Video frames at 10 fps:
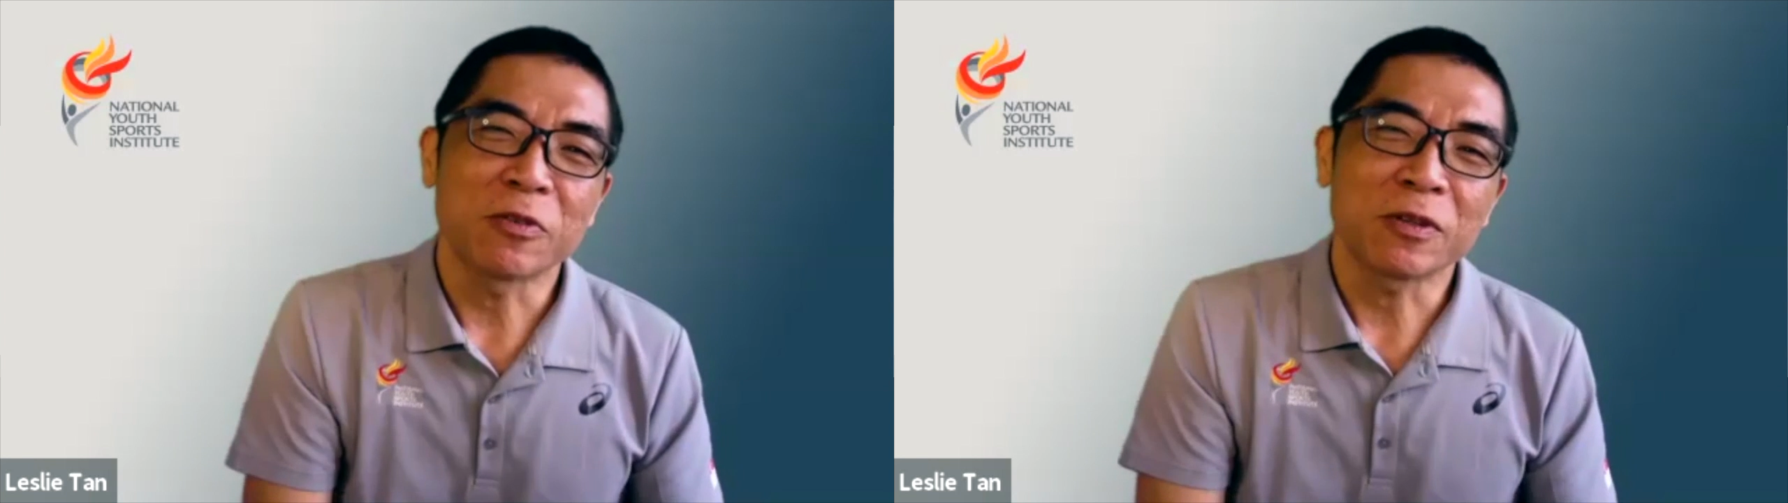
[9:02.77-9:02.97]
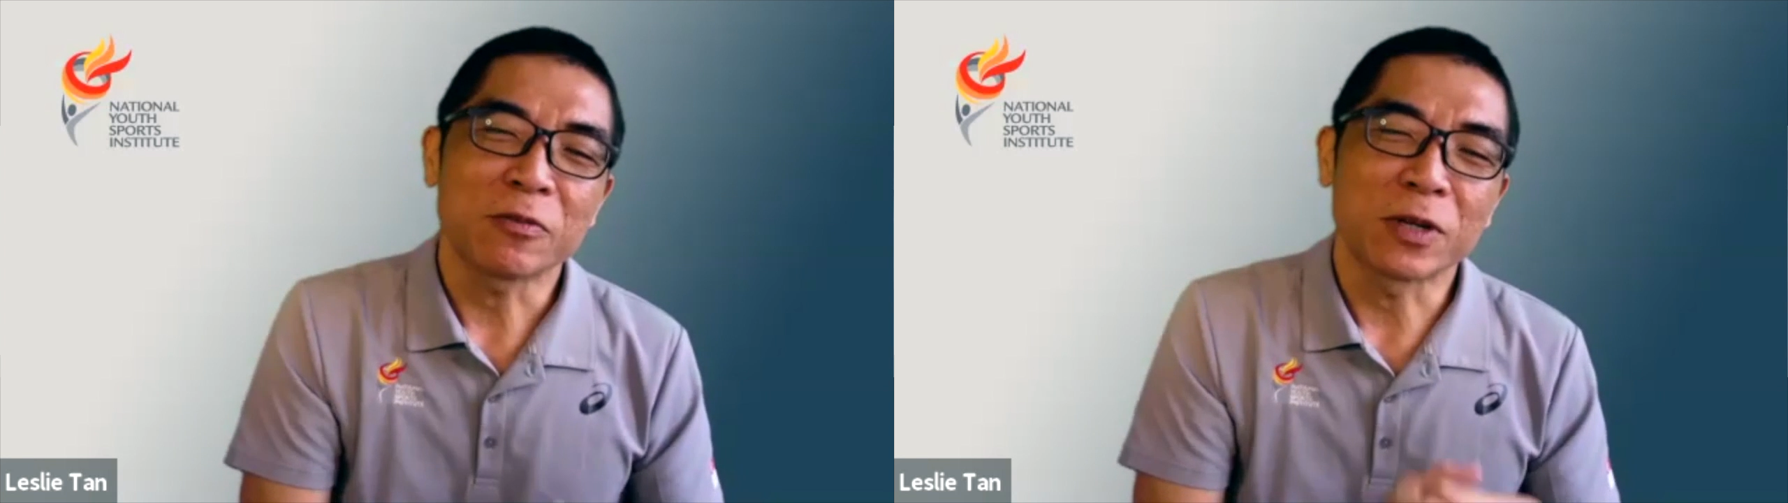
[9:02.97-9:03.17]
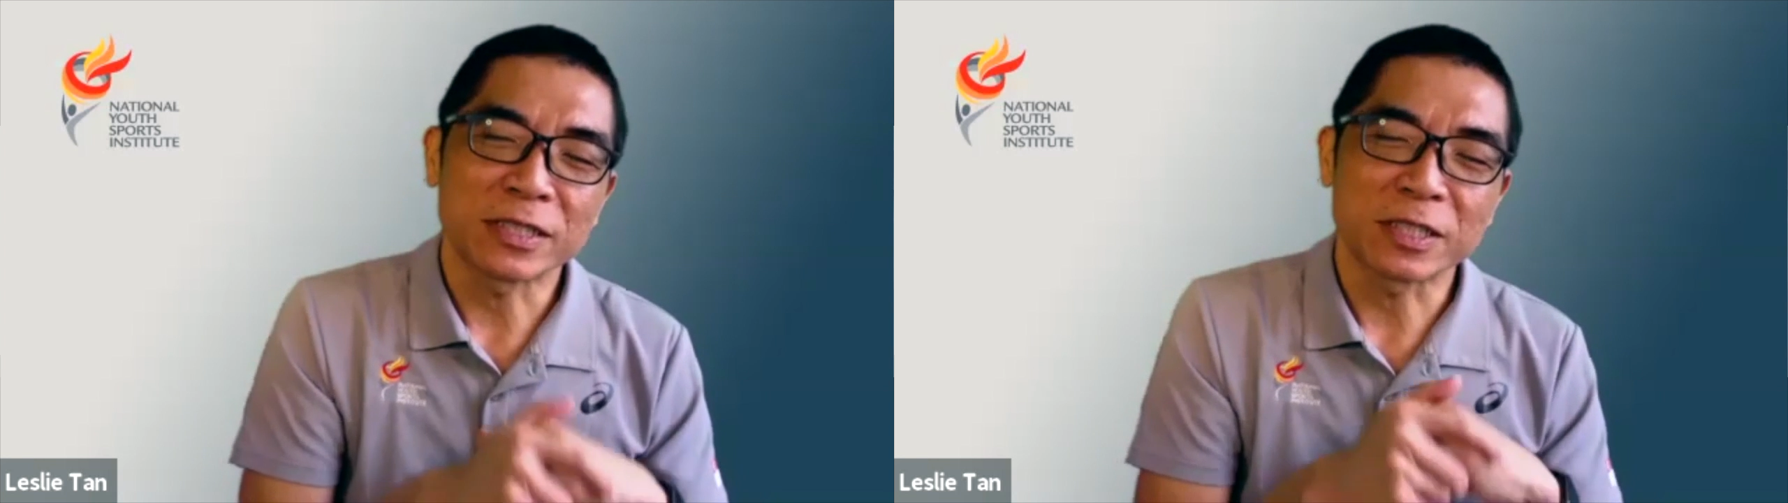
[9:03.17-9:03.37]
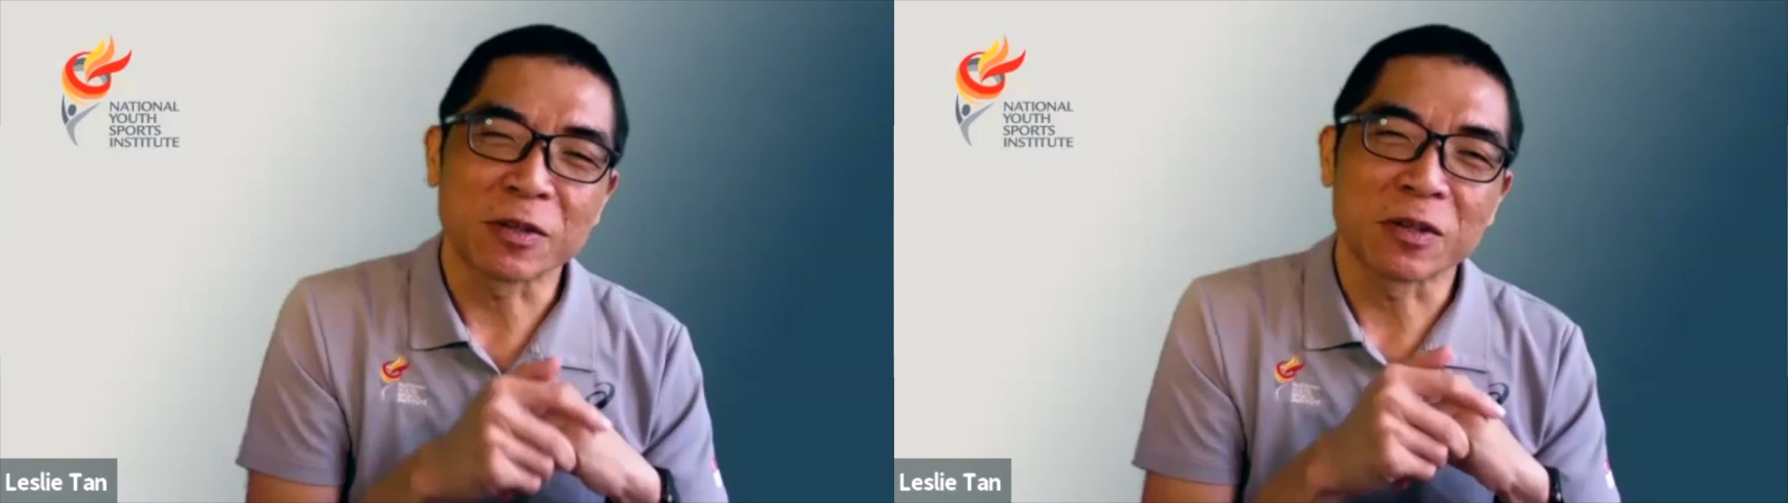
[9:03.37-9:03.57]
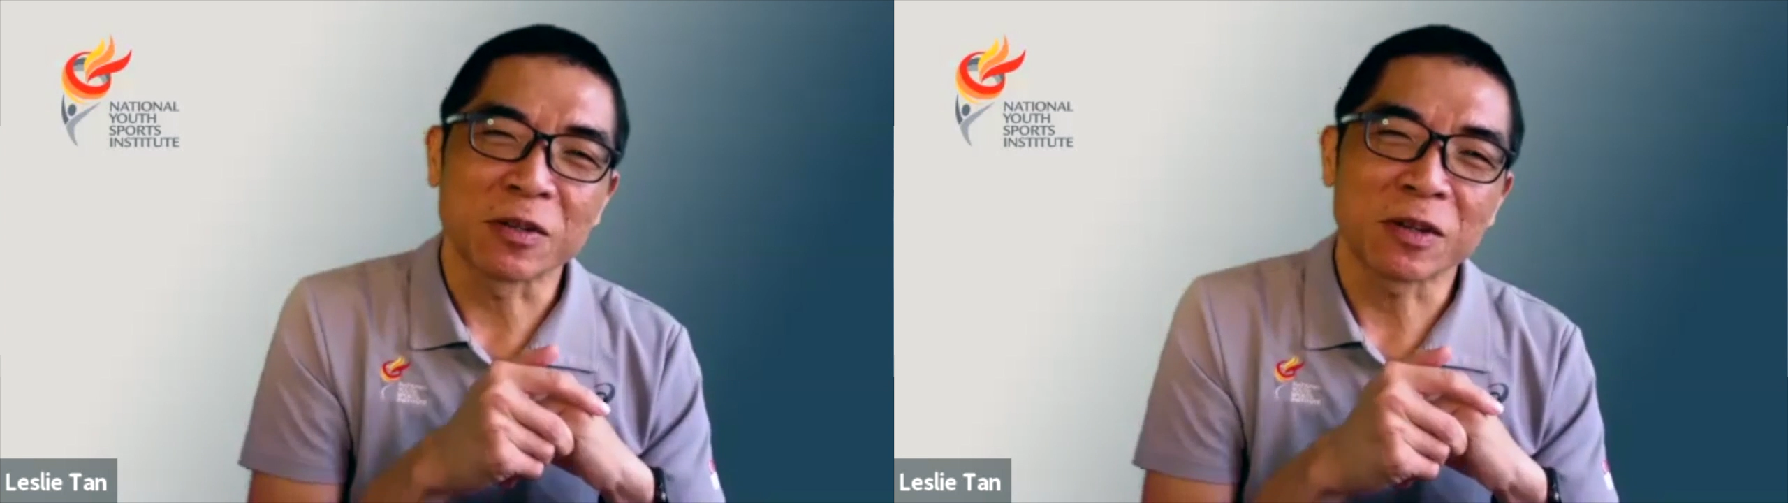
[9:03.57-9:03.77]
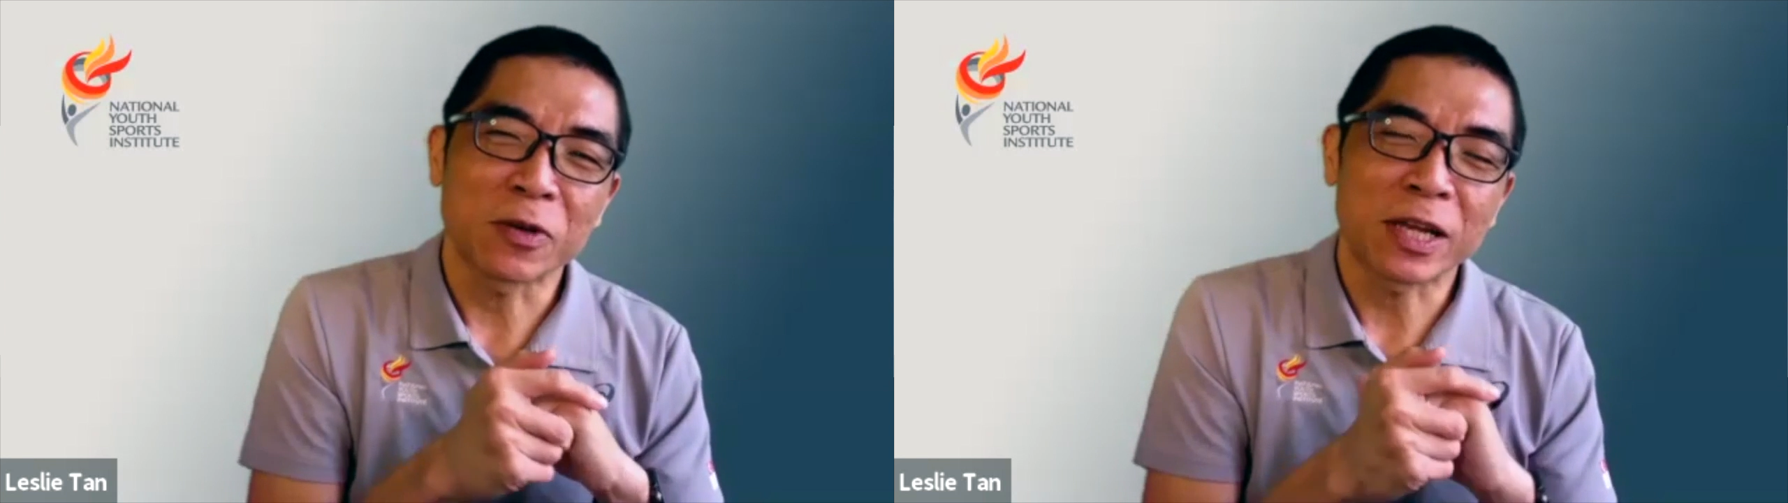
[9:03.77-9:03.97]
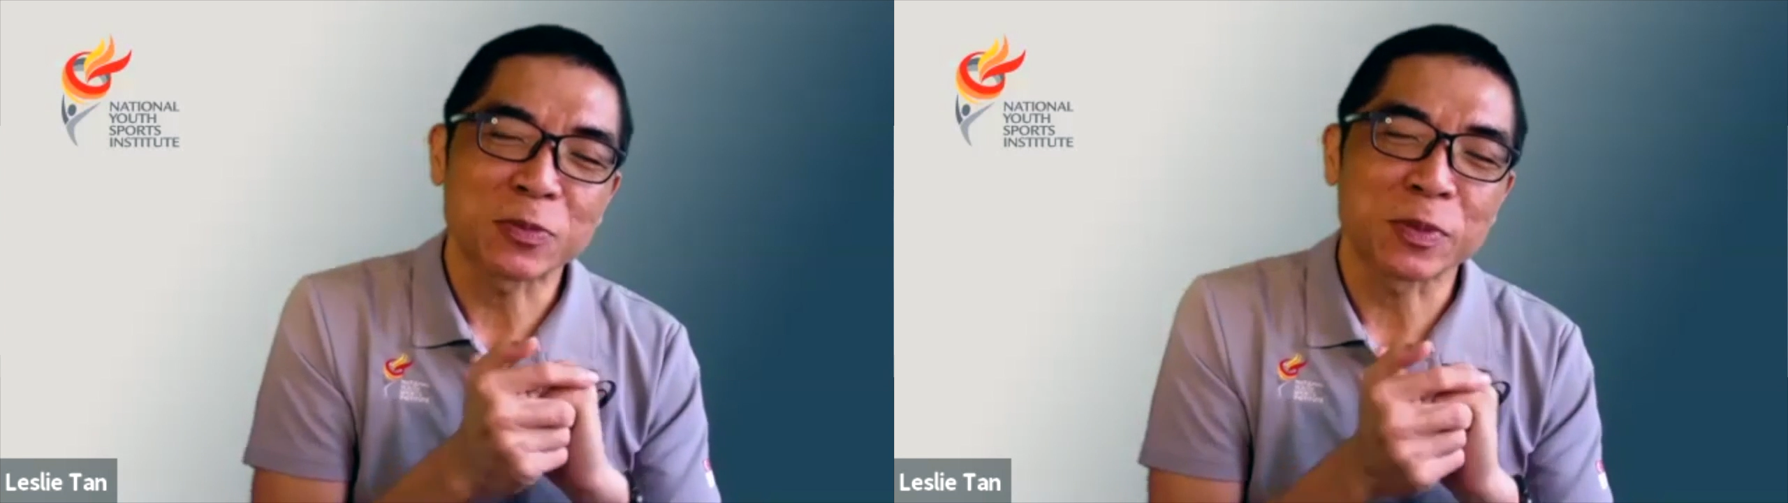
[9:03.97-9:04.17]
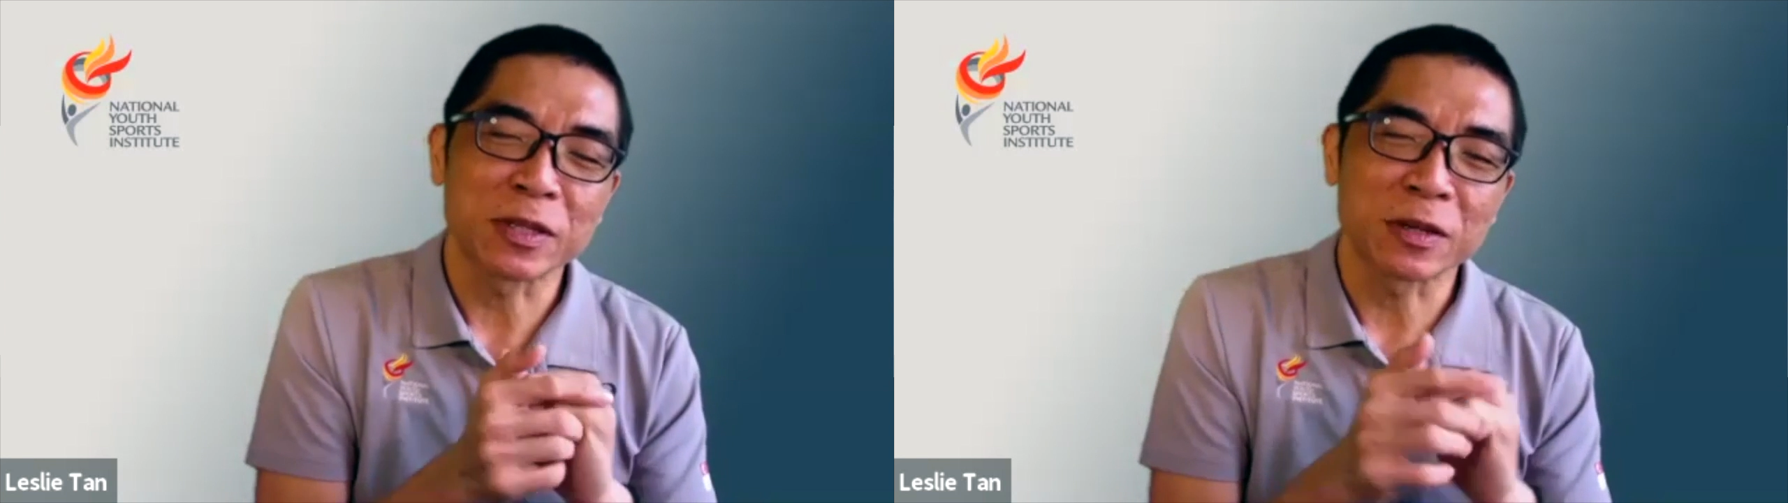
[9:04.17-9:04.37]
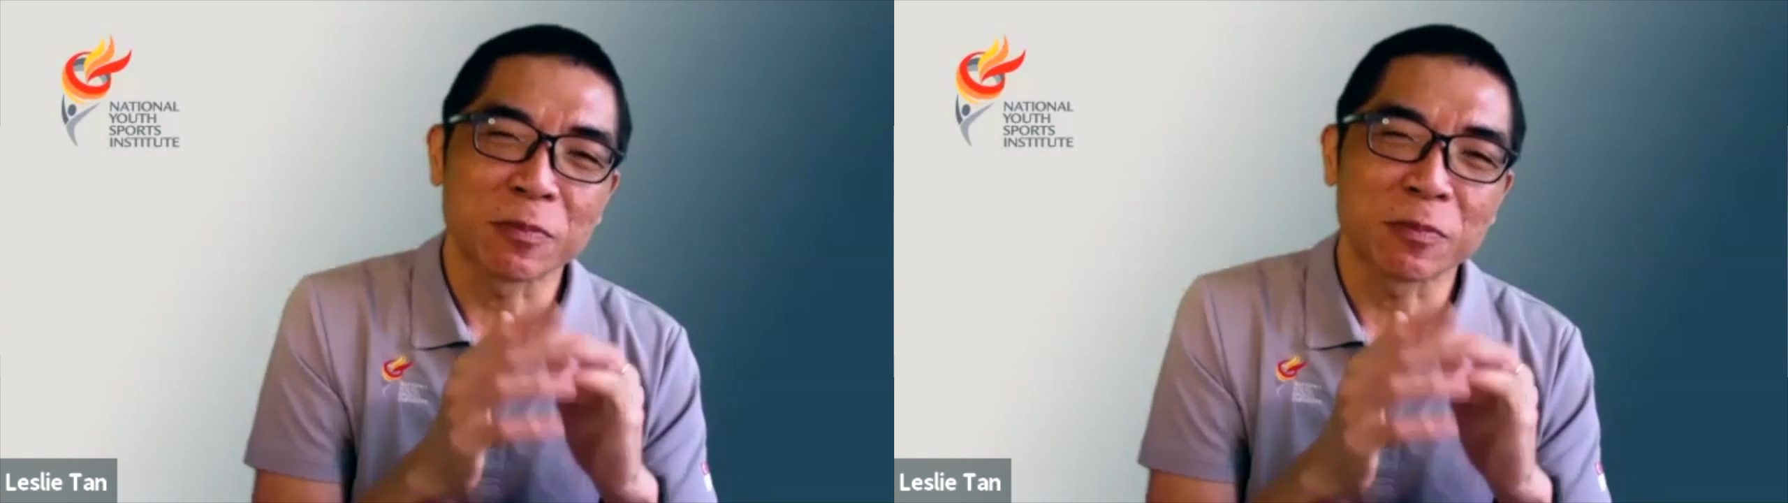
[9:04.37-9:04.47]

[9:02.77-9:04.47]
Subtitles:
What has been a